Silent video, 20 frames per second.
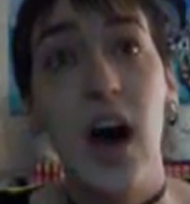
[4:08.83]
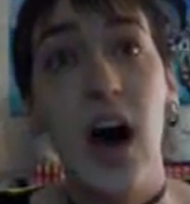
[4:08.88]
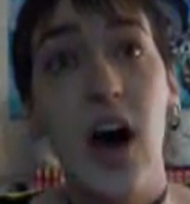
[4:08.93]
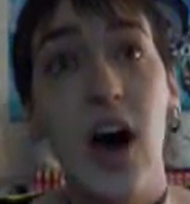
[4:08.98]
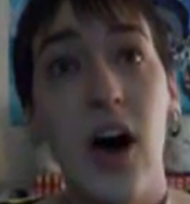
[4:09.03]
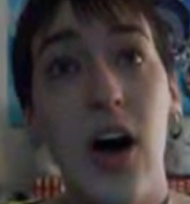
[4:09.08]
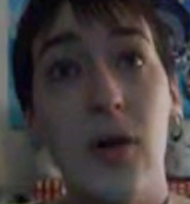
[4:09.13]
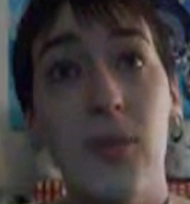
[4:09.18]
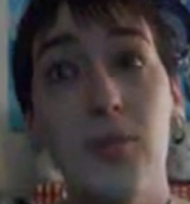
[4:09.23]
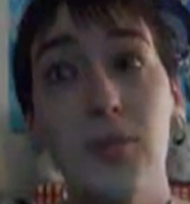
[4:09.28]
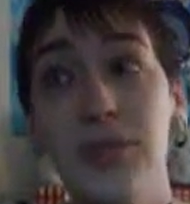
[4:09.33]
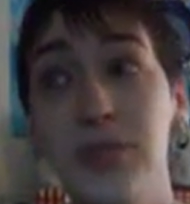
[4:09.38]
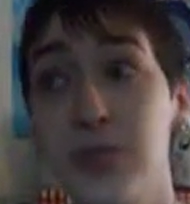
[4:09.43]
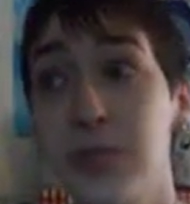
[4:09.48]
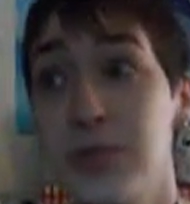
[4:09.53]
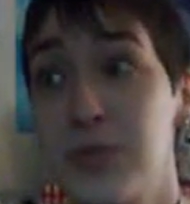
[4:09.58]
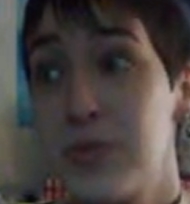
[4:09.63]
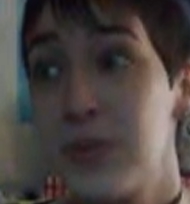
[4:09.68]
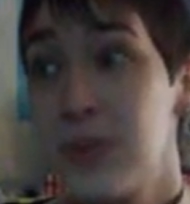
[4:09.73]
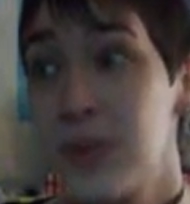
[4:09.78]
um, which
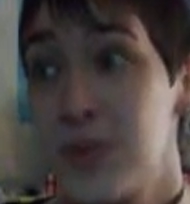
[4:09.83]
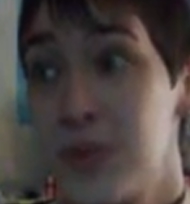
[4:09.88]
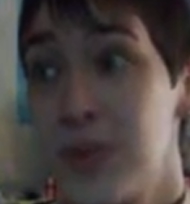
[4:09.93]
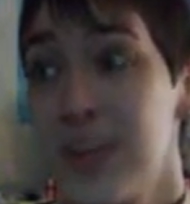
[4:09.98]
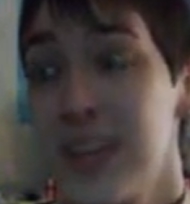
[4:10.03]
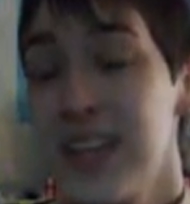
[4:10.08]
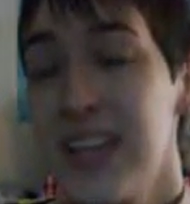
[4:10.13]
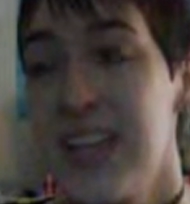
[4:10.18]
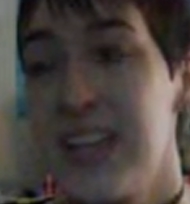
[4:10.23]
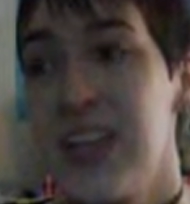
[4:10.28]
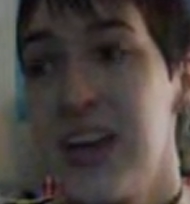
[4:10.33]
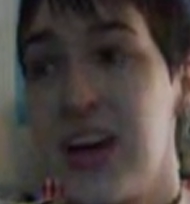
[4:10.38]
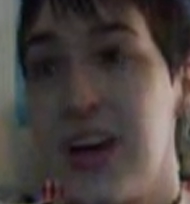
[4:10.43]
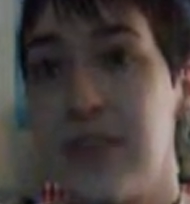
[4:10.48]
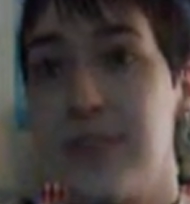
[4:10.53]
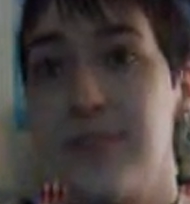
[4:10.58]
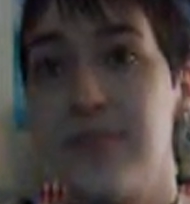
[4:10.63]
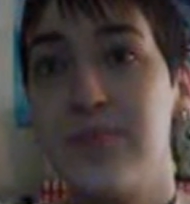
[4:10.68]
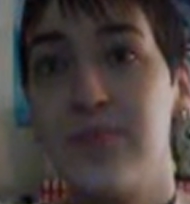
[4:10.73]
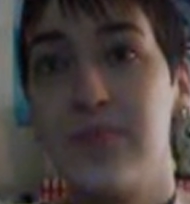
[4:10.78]
was really good.